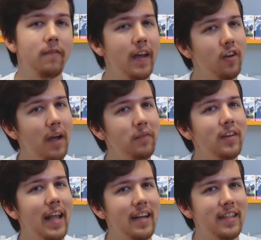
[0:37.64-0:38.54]

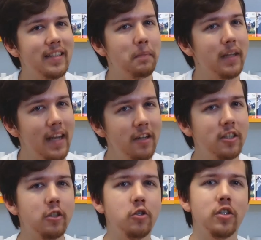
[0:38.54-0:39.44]
Vetcrafted antiseptic ear
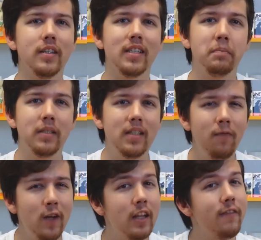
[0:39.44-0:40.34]
solution is
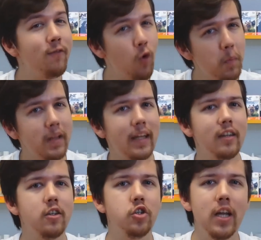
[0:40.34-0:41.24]
specifically
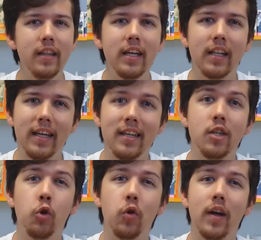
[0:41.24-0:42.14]
formulated to gently clean and
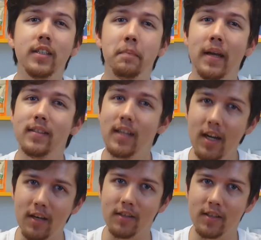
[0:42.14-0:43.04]
deodorize your pet's
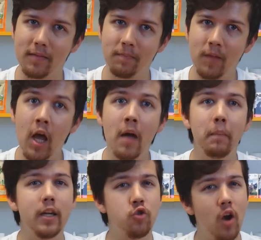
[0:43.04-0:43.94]
ears.
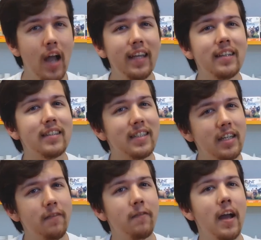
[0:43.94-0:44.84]
By drying and
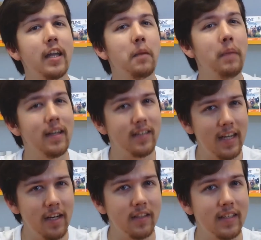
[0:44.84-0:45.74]
acidifying your pet's
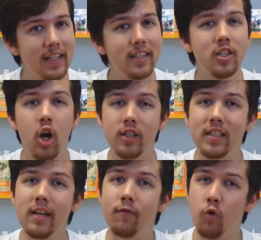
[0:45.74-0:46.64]
ears in its non
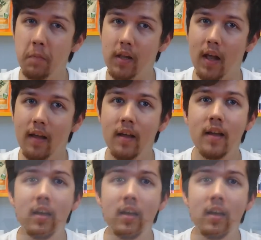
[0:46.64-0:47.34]
steam formula,